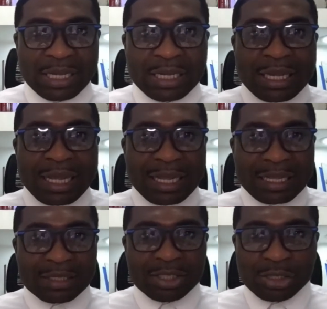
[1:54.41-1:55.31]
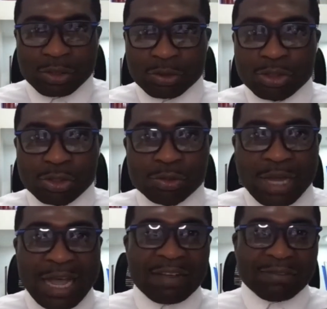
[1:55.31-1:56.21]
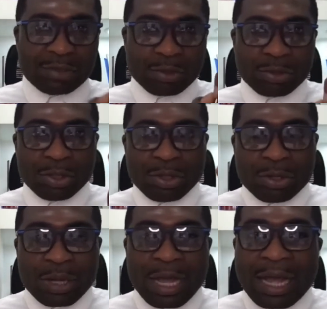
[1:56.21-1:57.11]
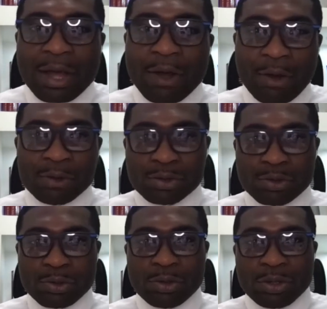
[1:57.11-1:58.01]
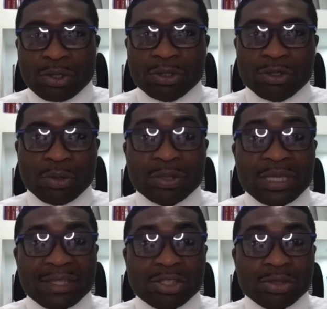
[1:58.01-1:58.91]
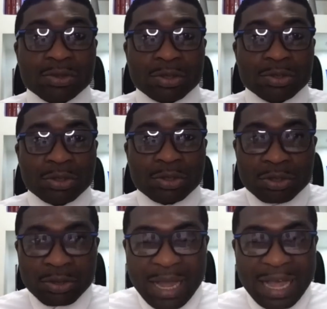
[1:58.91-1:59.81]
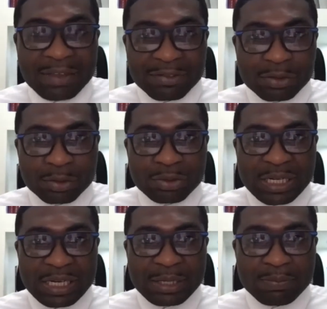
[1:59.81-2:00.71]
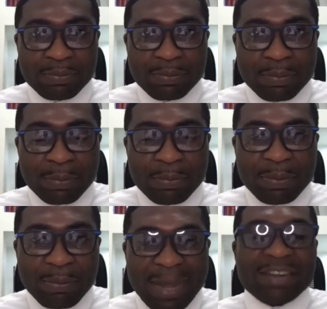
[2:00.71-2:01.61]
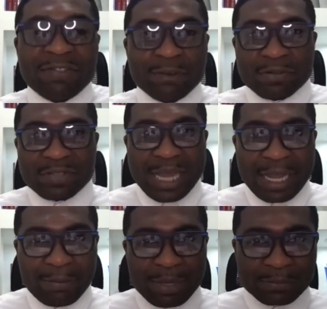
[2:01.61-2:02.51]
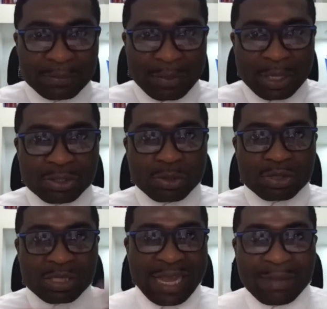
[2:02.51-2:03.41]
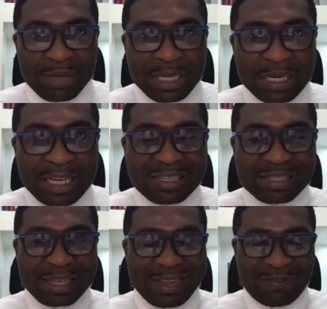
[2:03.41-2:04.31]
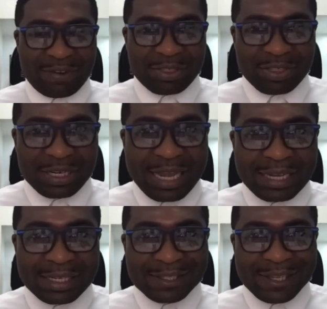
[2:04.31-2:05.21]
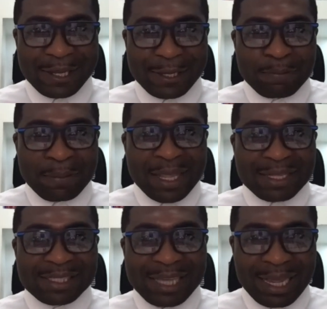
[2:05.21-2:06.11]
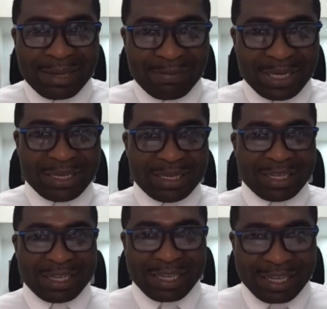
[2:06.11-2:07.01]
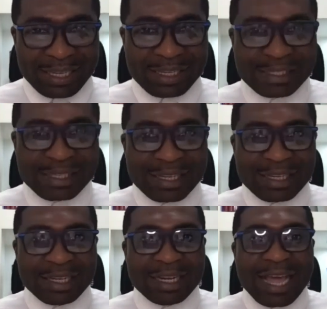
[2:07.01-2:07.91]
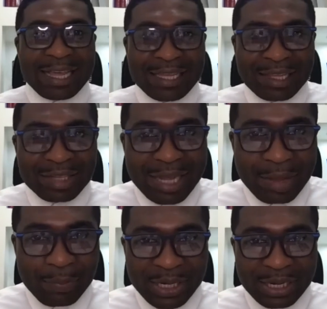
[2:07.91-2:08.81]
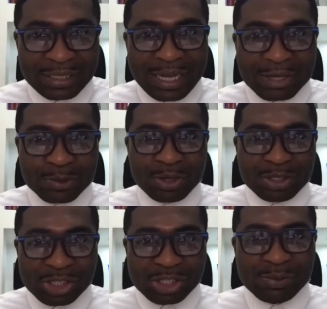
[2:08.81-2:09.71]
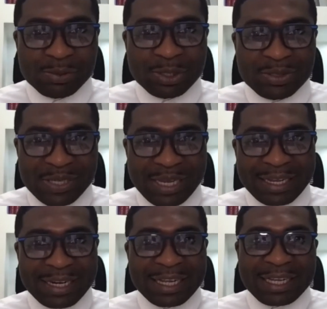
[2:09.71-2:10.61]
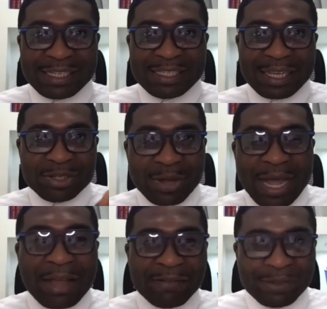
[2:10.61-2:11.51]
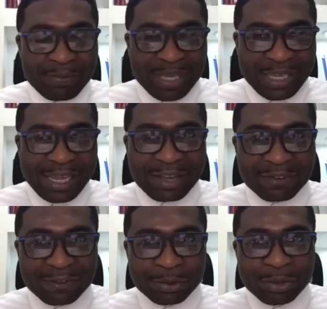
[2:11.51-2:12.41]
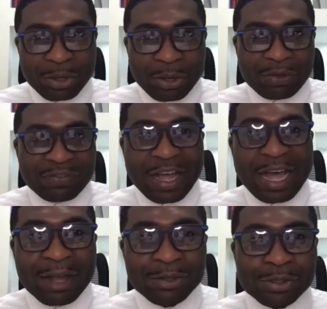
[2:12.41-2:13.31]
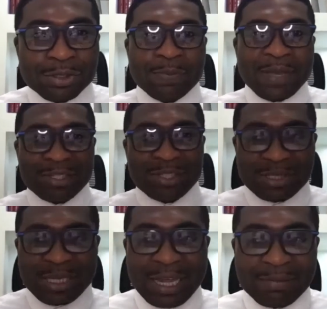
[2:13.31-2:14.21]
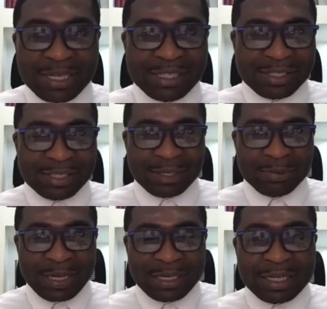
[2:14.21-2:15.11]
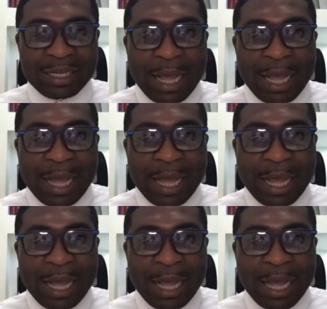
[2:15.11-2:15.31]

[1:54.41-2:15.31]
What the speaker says: You have to also know that you have to really be mindful of timing. So timing is everything, like they say. Timing is like a capital. That's what Jim Rohn said. He said you have to be careful of how you spend your time, ladies and gentlemen.